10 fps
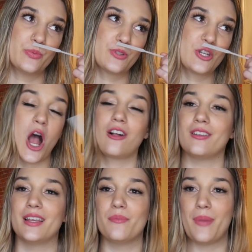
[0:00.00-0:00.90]

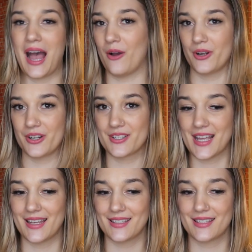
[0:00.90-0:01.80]
chocolate powder
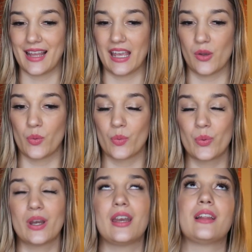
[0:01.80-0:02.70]
scent, like
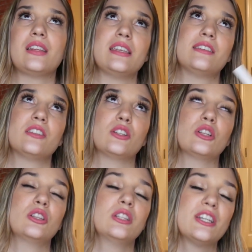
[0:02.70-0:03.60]
really
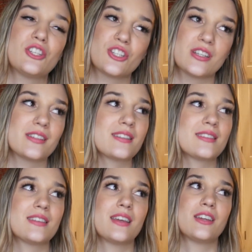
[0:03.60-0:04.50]

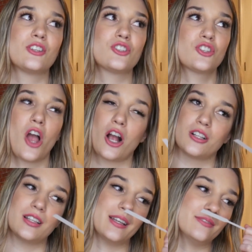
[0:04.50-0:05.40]
delicious
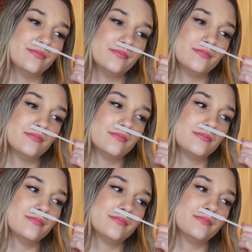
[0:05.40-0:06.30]
chocolate
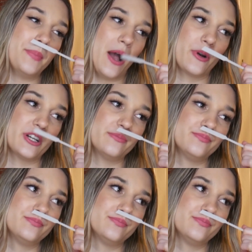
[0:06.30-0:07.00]
powder.